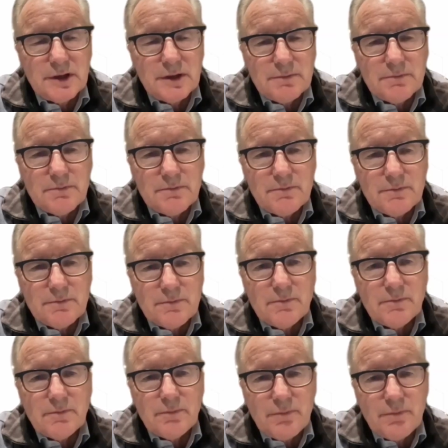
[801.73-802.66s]
a female
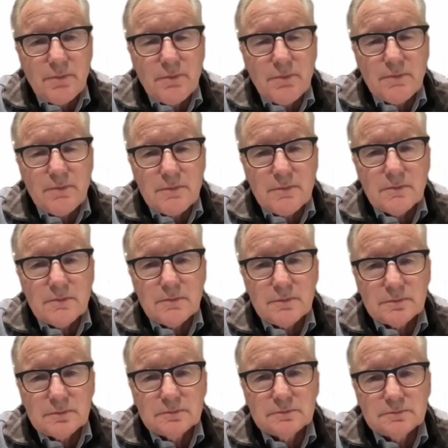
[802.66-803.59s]
who's got heavy
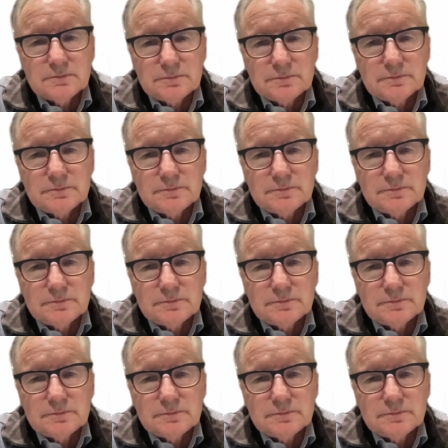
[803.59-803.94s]
menstrual